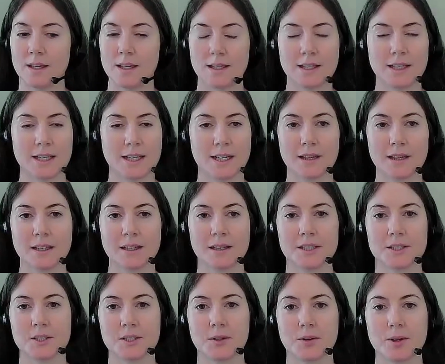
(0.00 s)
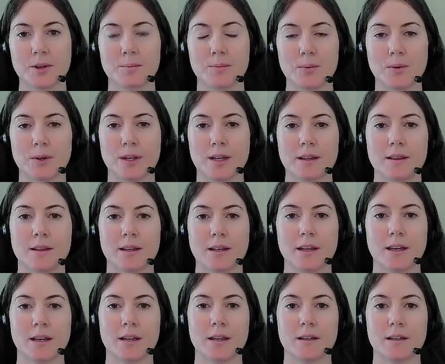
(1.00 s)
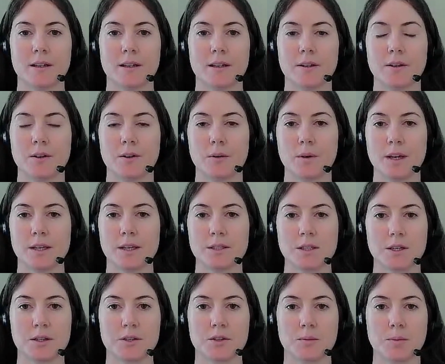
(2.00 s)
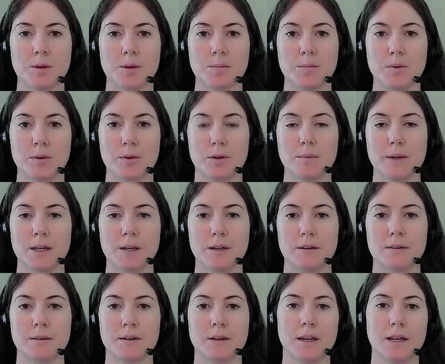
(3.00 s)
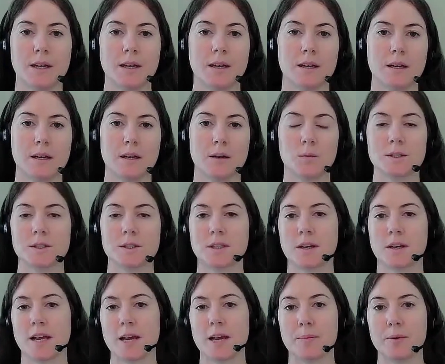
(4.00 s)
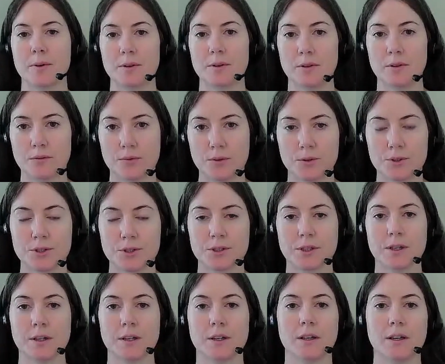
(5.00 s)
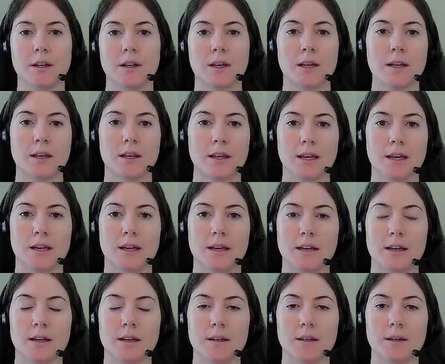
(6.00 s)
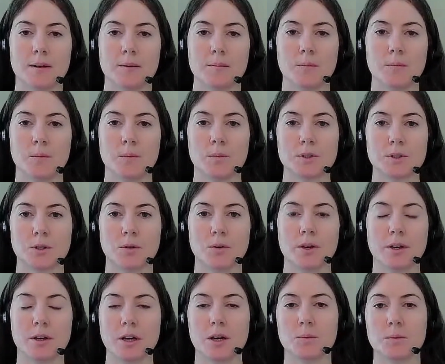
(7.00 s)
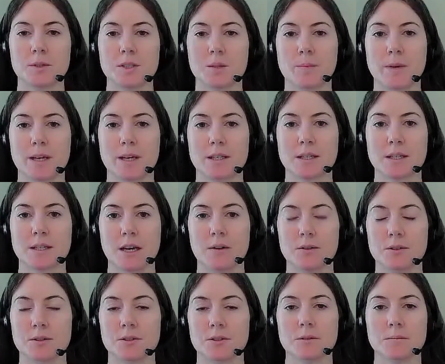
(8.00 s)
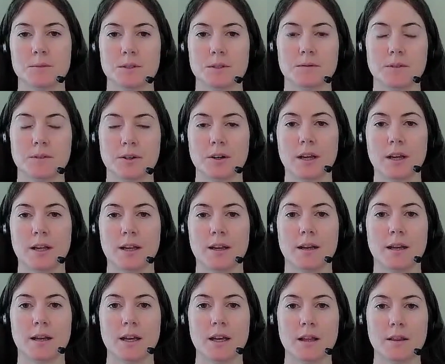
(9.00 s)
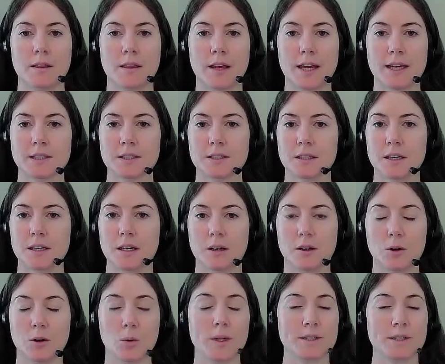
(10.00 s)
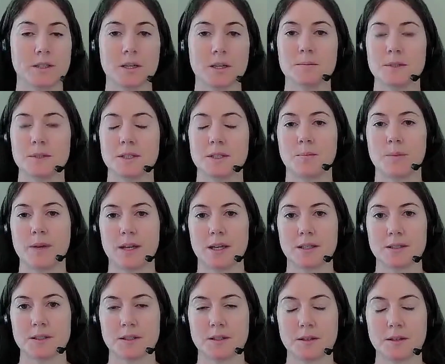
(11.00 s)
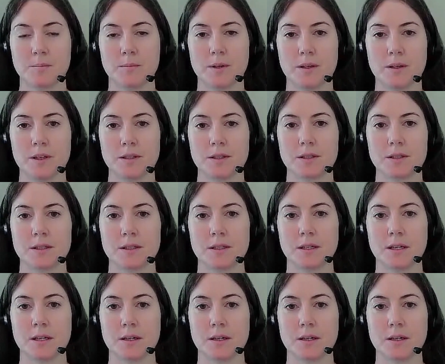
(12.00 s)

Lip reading: Yeah, I think that's a great point. I think, when I talk to people about what's going to happen in the future and what's going on with space now in terms of internet, that always comes up as the biggest,